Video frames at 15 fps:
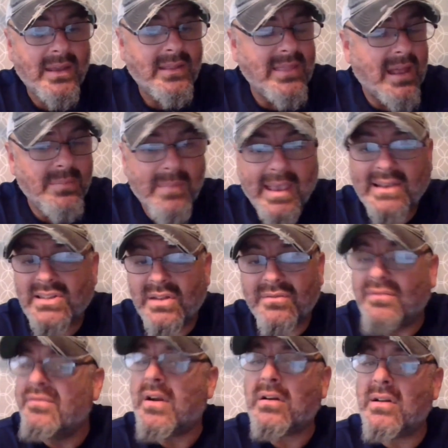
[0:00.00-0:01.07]
that makes it
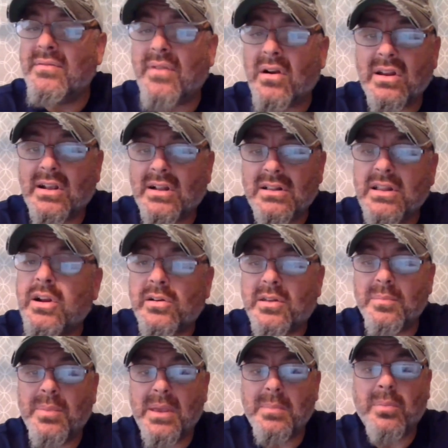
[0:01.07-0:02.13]
very, very clear to
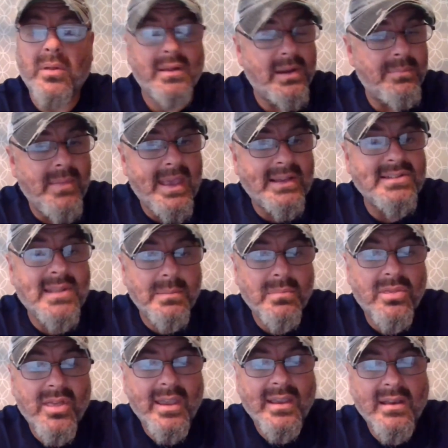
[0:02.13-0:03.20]
people, and it makes them
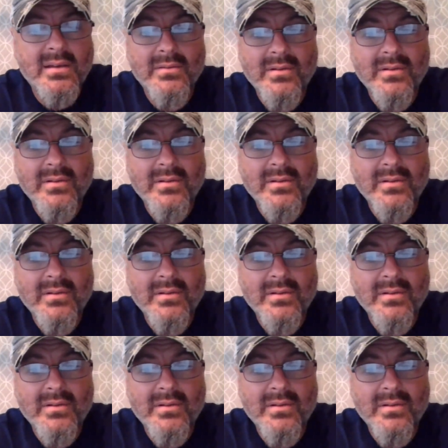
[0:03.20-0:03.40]
think,